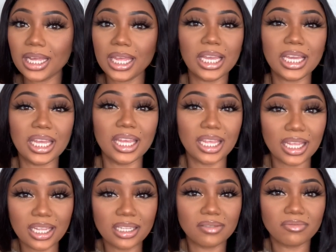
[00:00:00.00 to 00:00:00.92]
It,
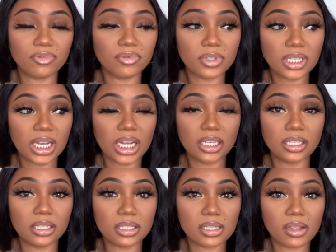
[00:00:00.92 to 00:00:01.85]
it, it kind
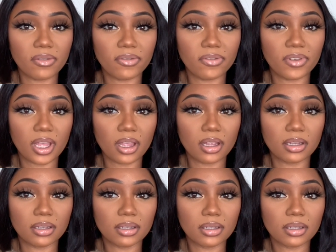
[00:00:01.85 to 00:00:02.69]
of doesn't fit.